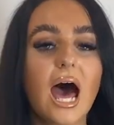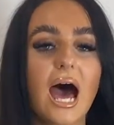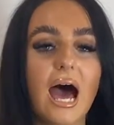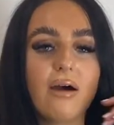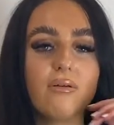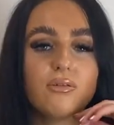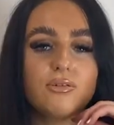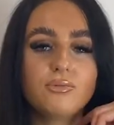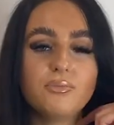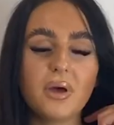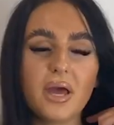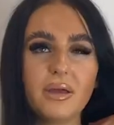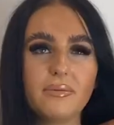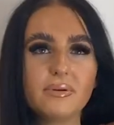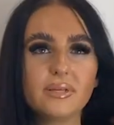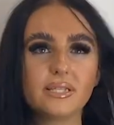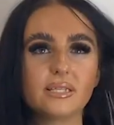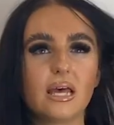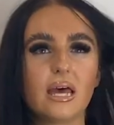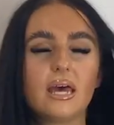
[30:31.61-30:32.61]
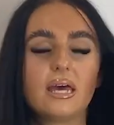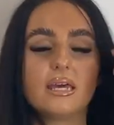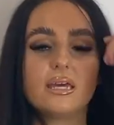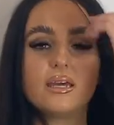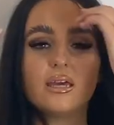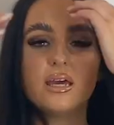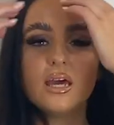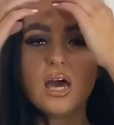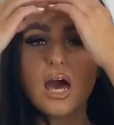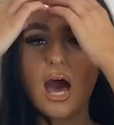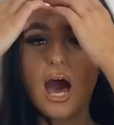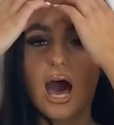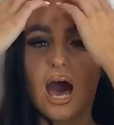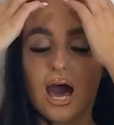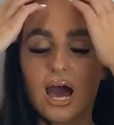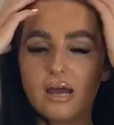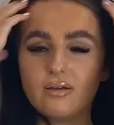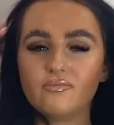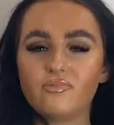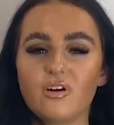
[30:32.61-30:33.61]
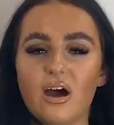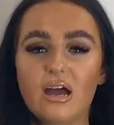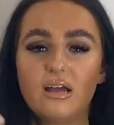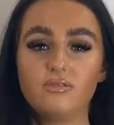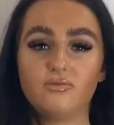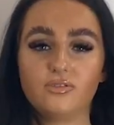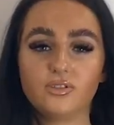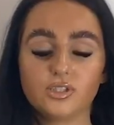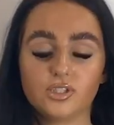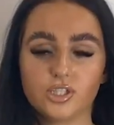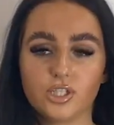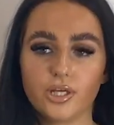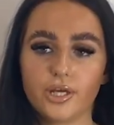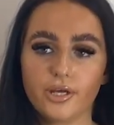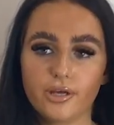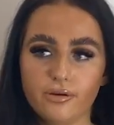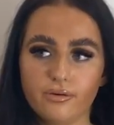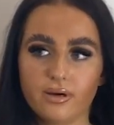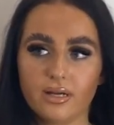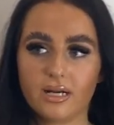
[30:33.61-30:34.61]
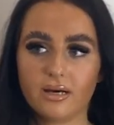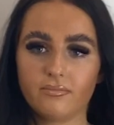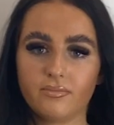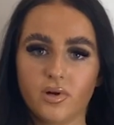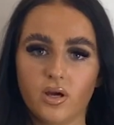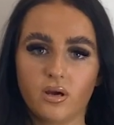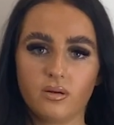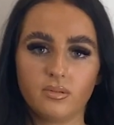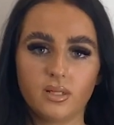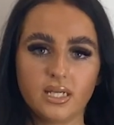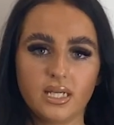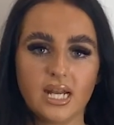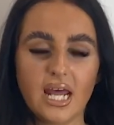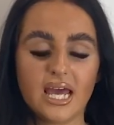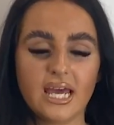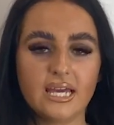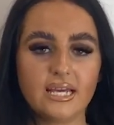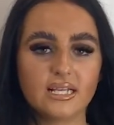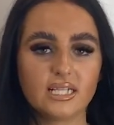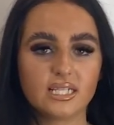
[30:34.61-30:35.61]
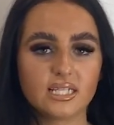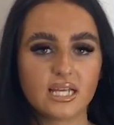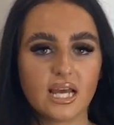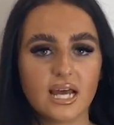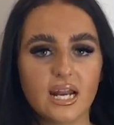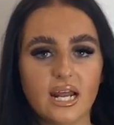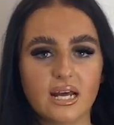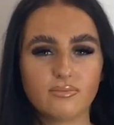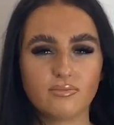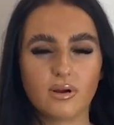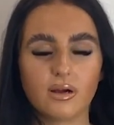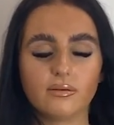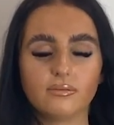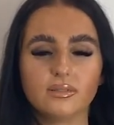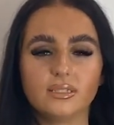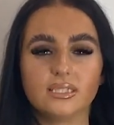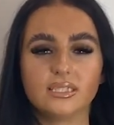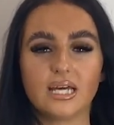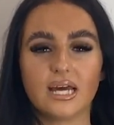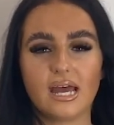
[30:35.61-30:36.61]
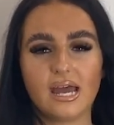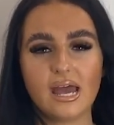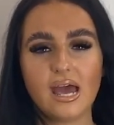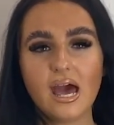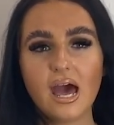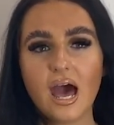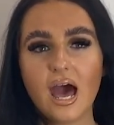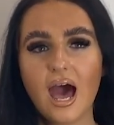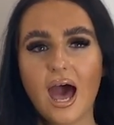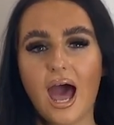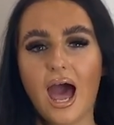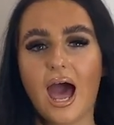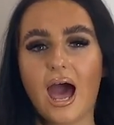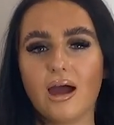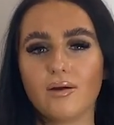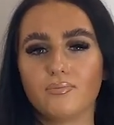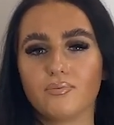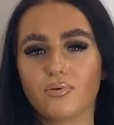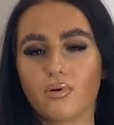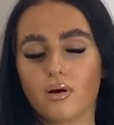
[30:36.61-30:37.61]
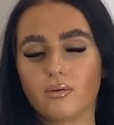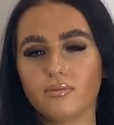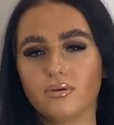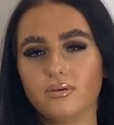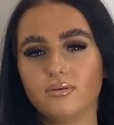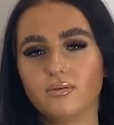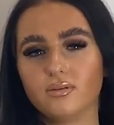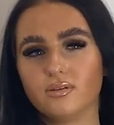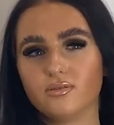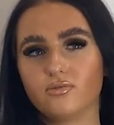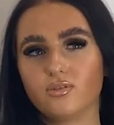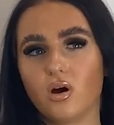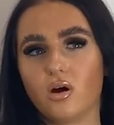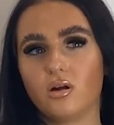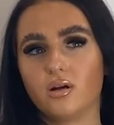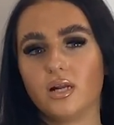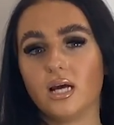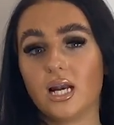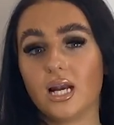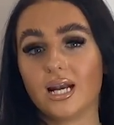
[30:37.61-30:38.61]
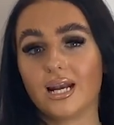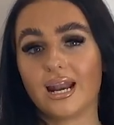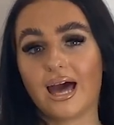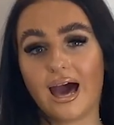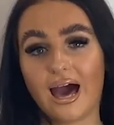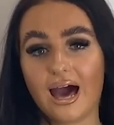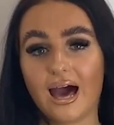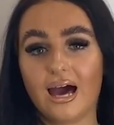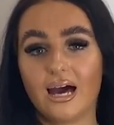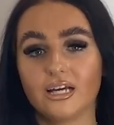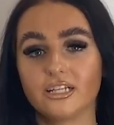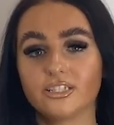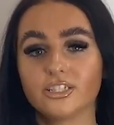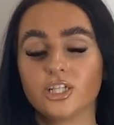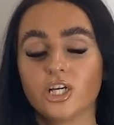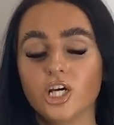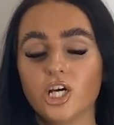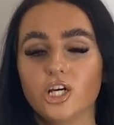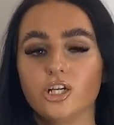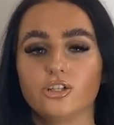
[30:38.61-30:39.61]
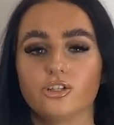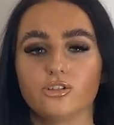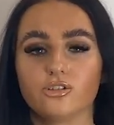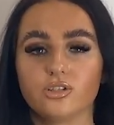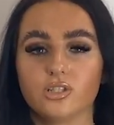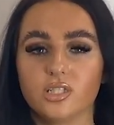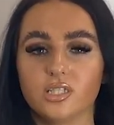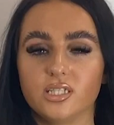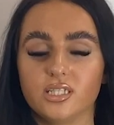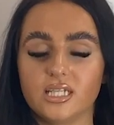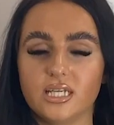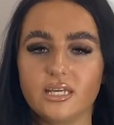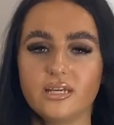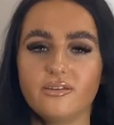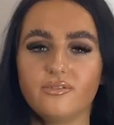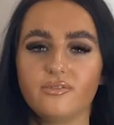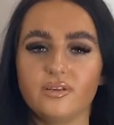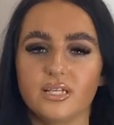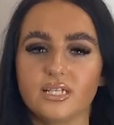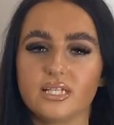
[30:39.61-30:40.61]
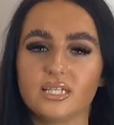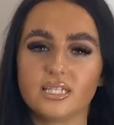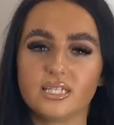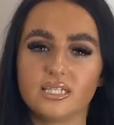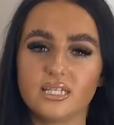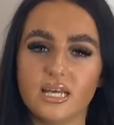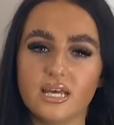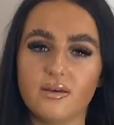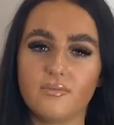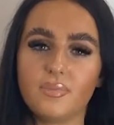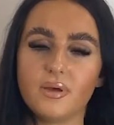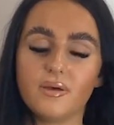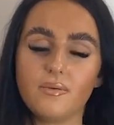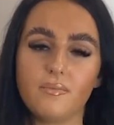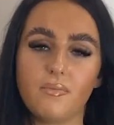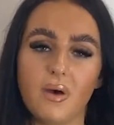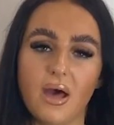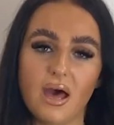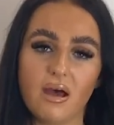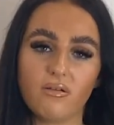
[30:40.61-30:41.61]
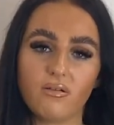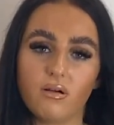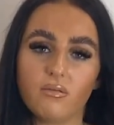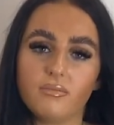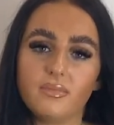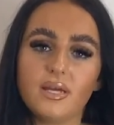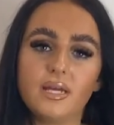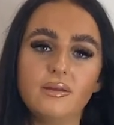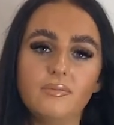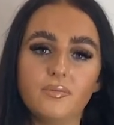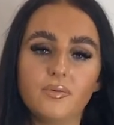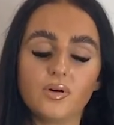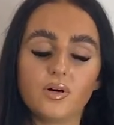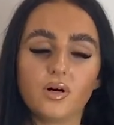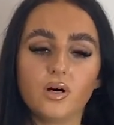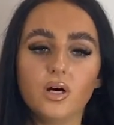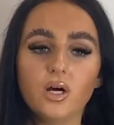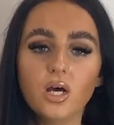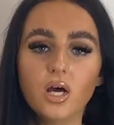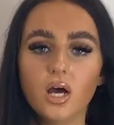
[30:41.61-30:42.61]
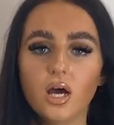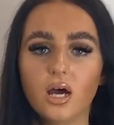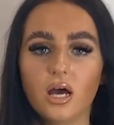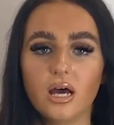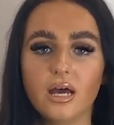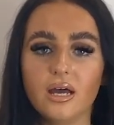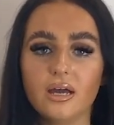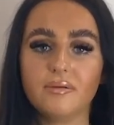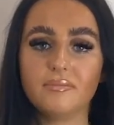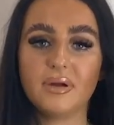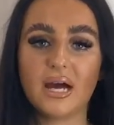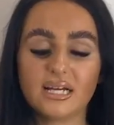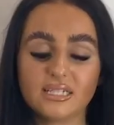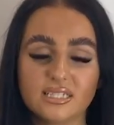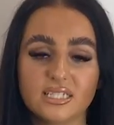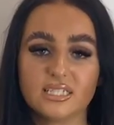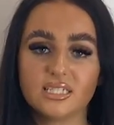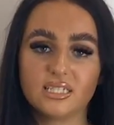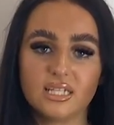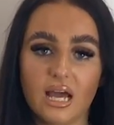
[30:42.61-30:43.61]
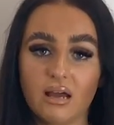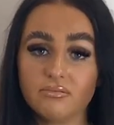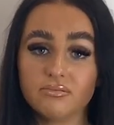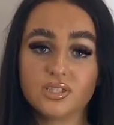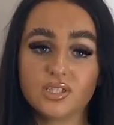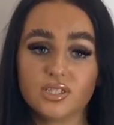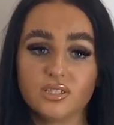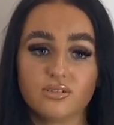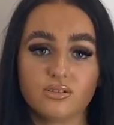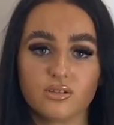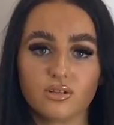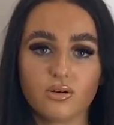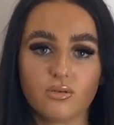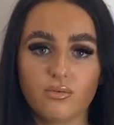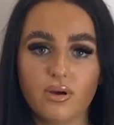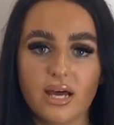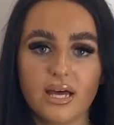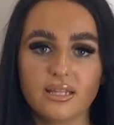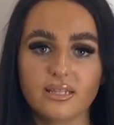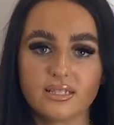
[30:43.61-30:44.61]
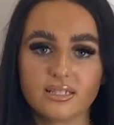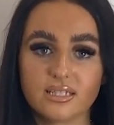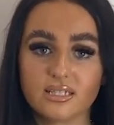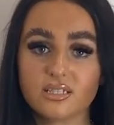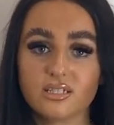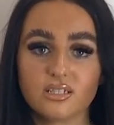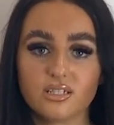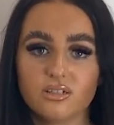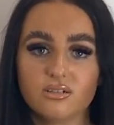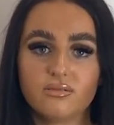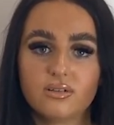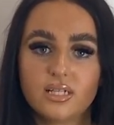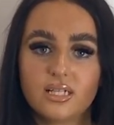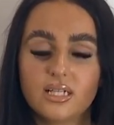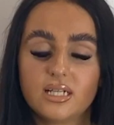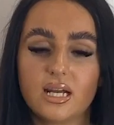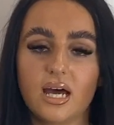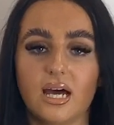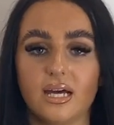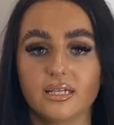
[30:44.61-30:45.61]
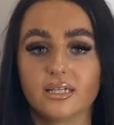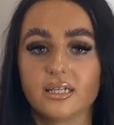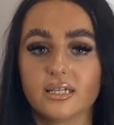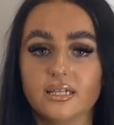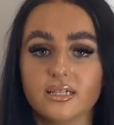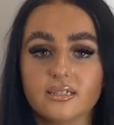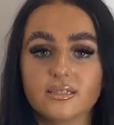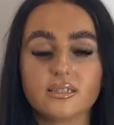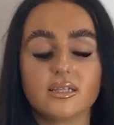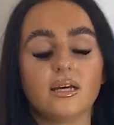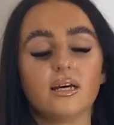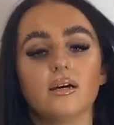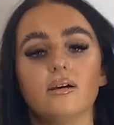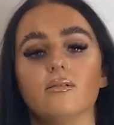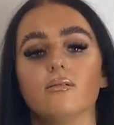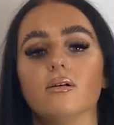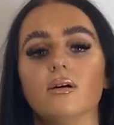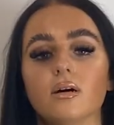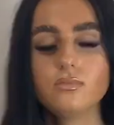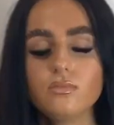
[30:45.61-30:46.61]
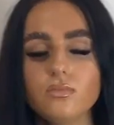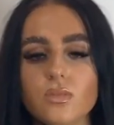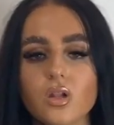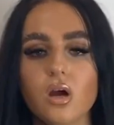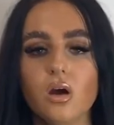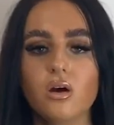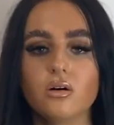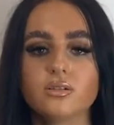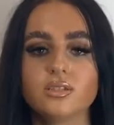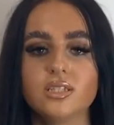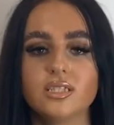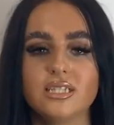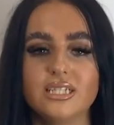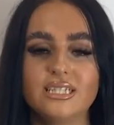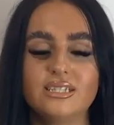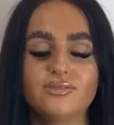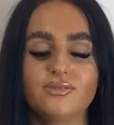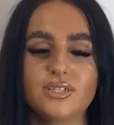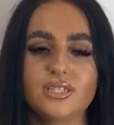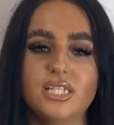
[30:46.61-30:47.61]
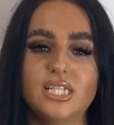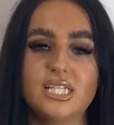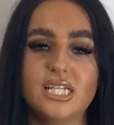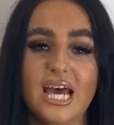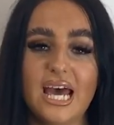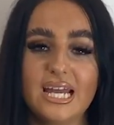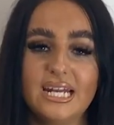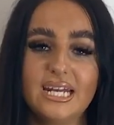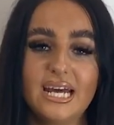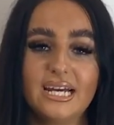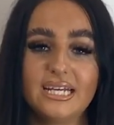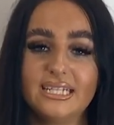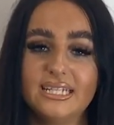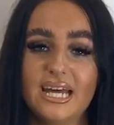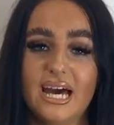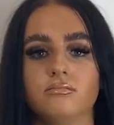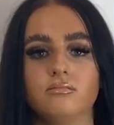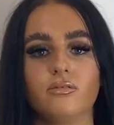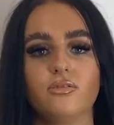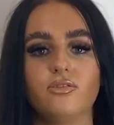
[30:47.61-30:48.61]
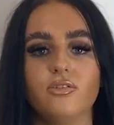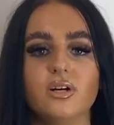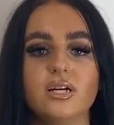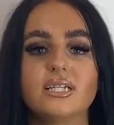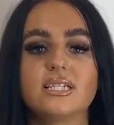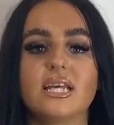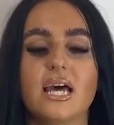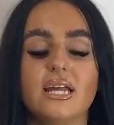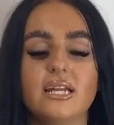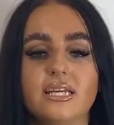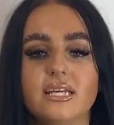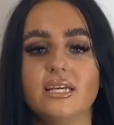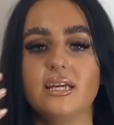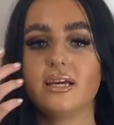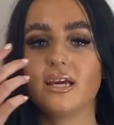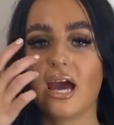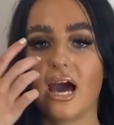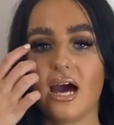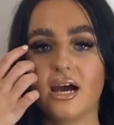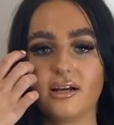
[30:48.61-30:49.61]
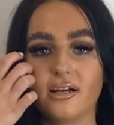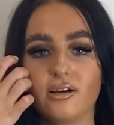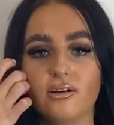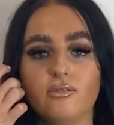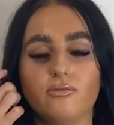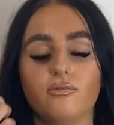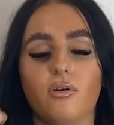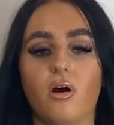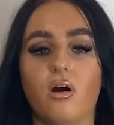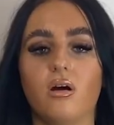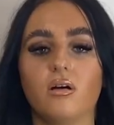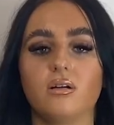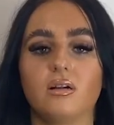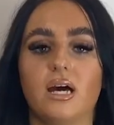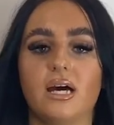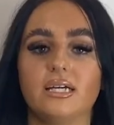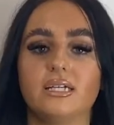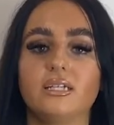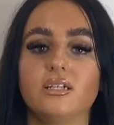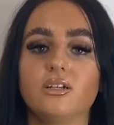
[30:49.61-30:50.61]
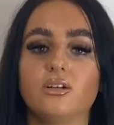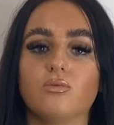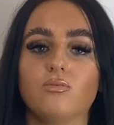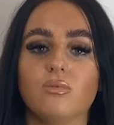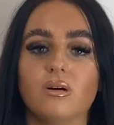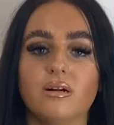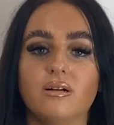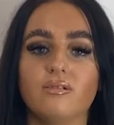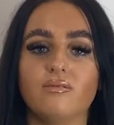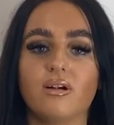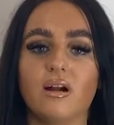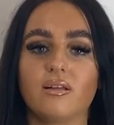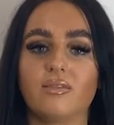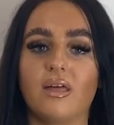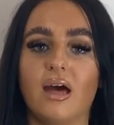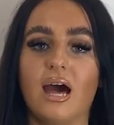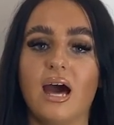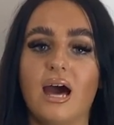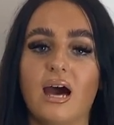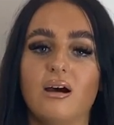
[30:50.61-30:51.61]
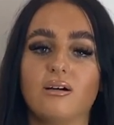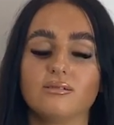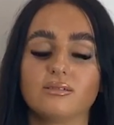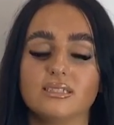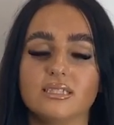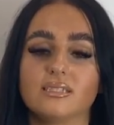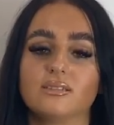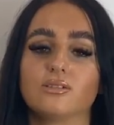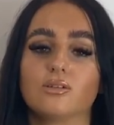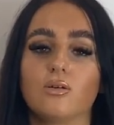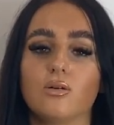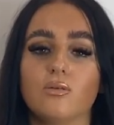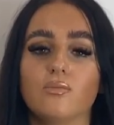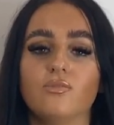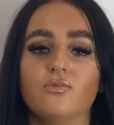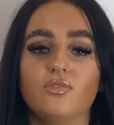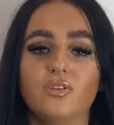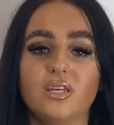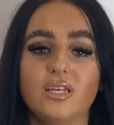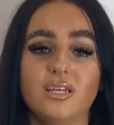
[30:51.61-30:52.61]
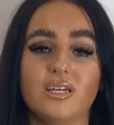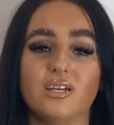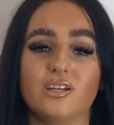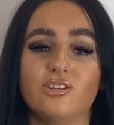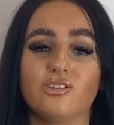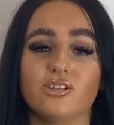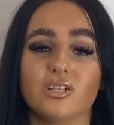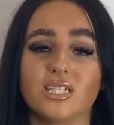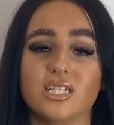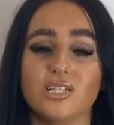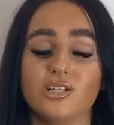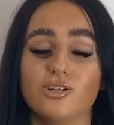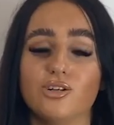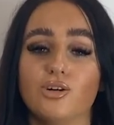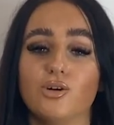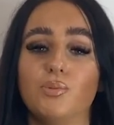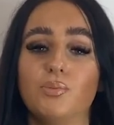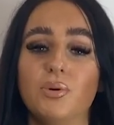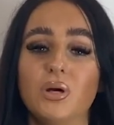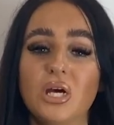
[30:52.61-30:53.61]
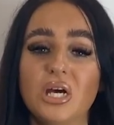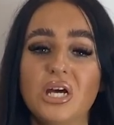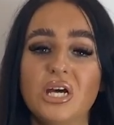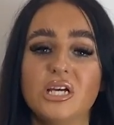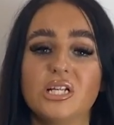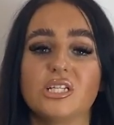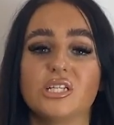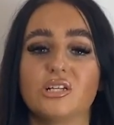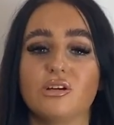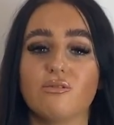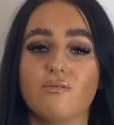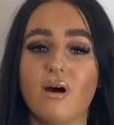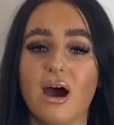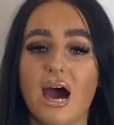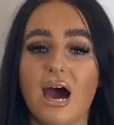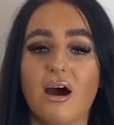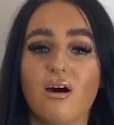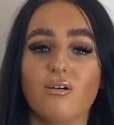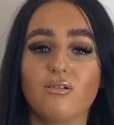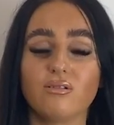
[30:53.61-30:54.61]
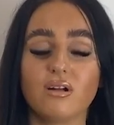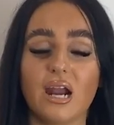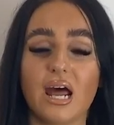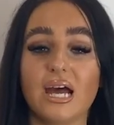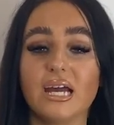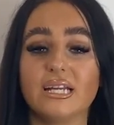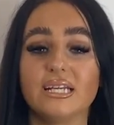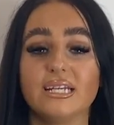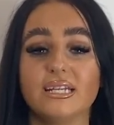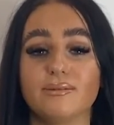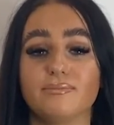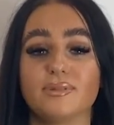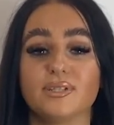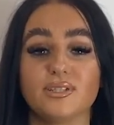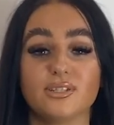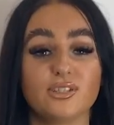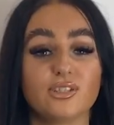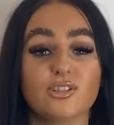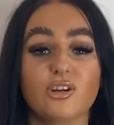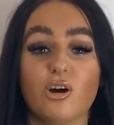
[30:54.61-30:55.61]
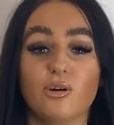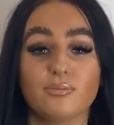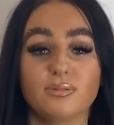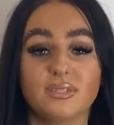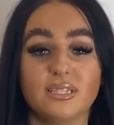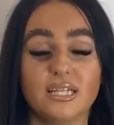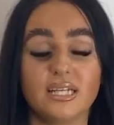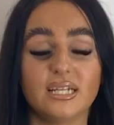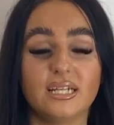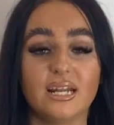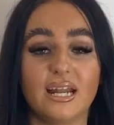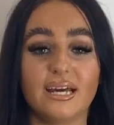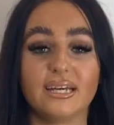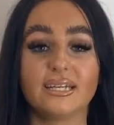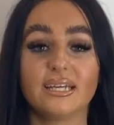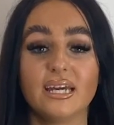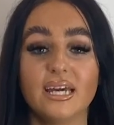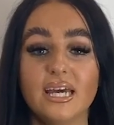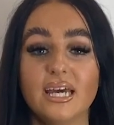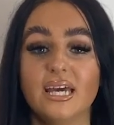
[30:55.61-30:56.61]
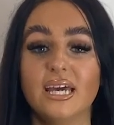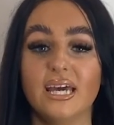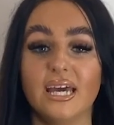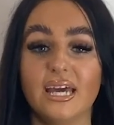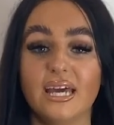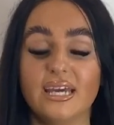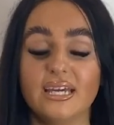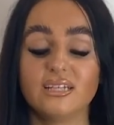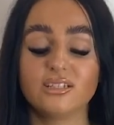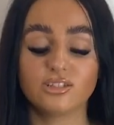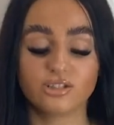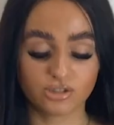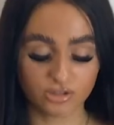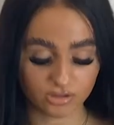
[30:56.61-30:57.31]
I would maybe say I'm five foot two and I'm normally eight to ten. I'd probably say I probably would have gone a large just to see if it sit a bit better on me but um, I, am still going to wear this, I still really like it so. Also this was 10.99. For a tenner you can't go wrong, like you can wear it around the house, it's comfy, you can dress it up to go out, like nip to shops in, like it is